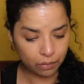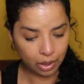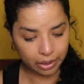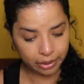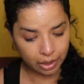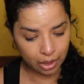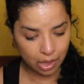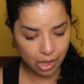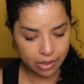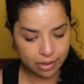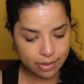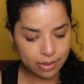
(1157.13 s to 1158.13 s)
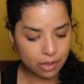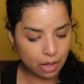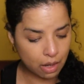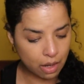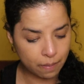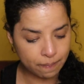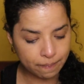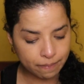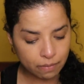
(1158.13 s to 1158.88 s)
I think that's um,